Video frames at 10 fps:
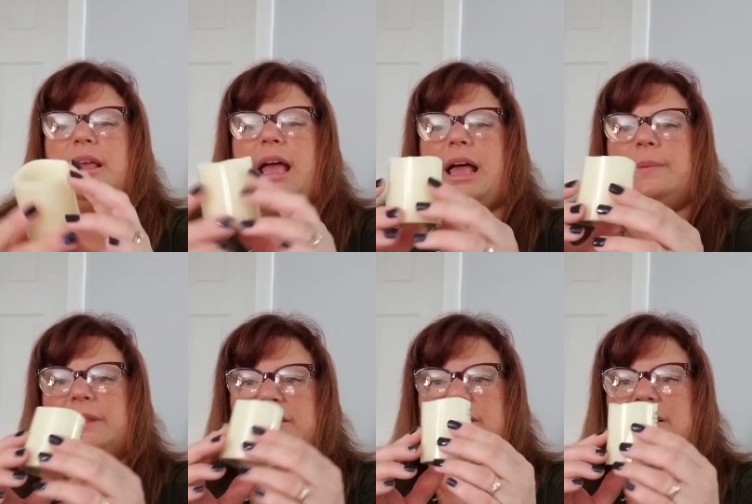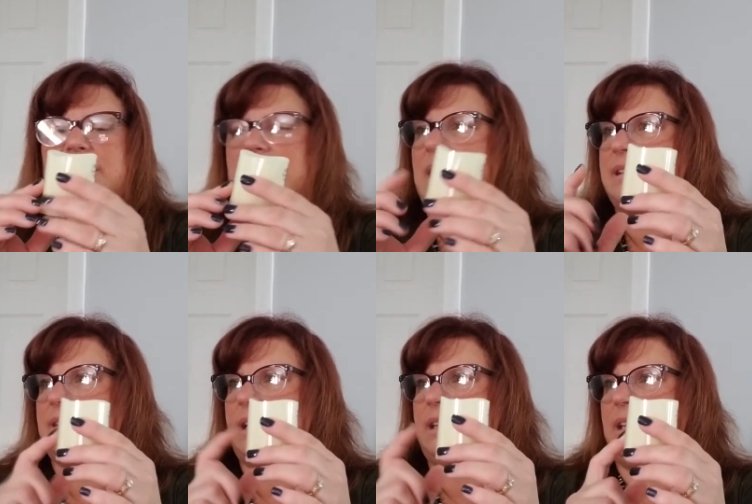And this is the size
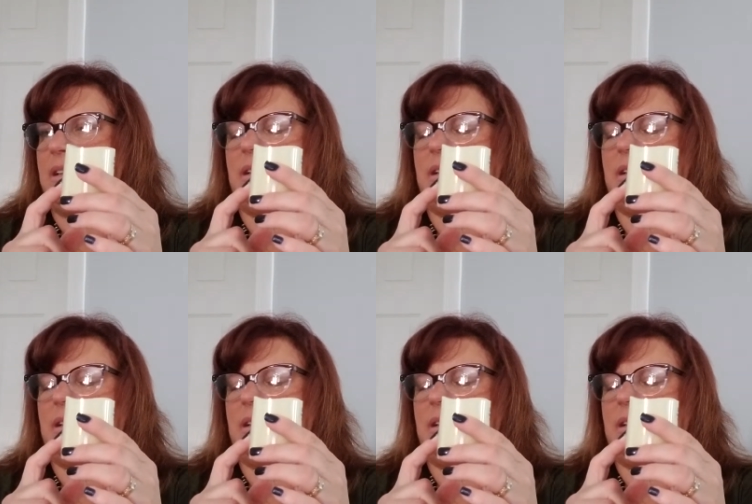I need because